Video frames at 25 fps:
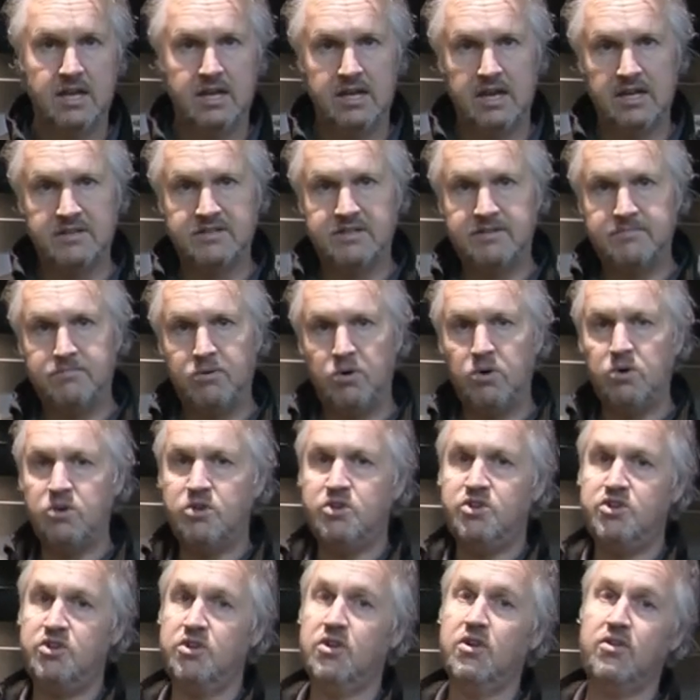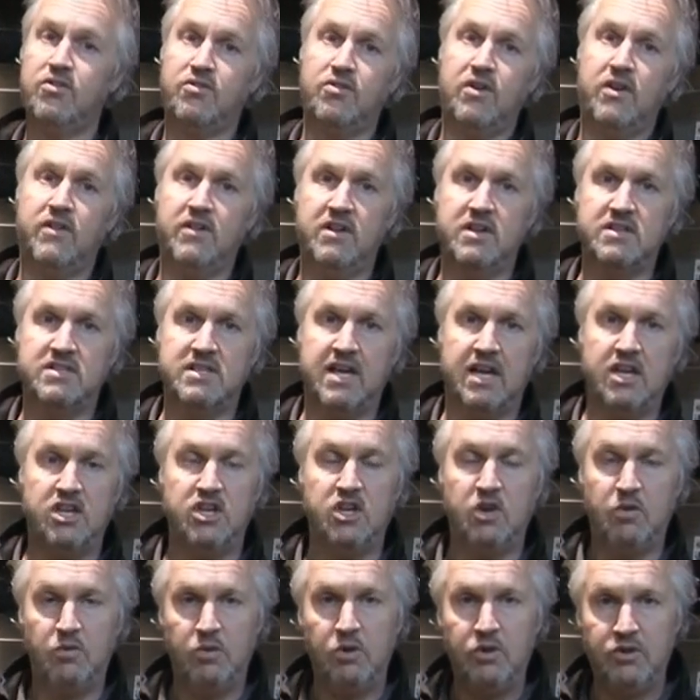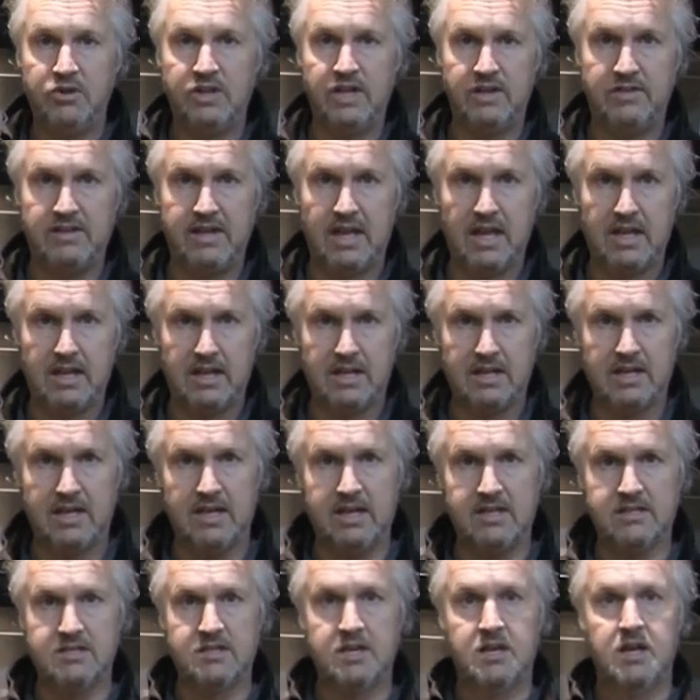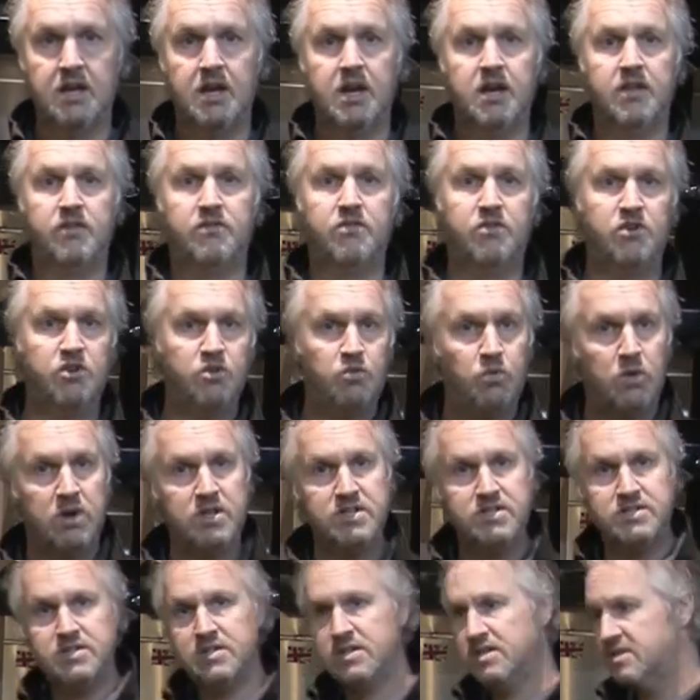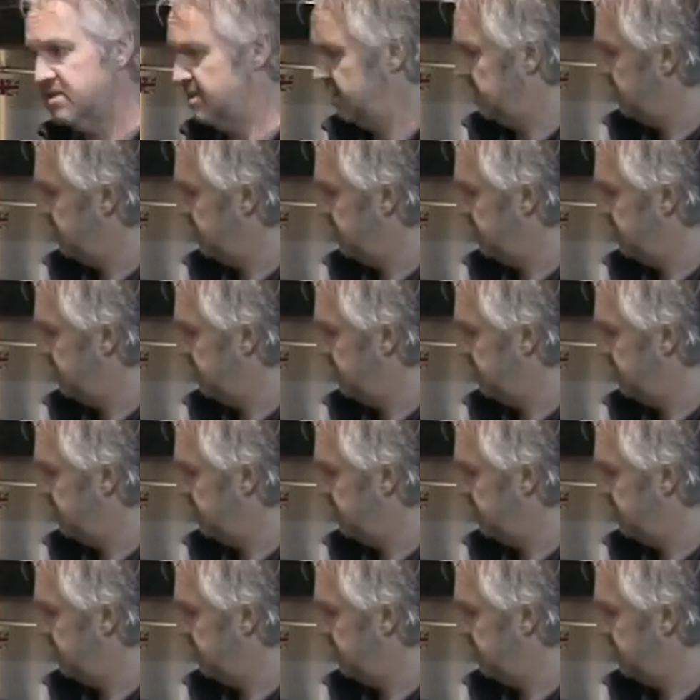Now it's important, do not throw these out, you will need the Allen keys. There is one size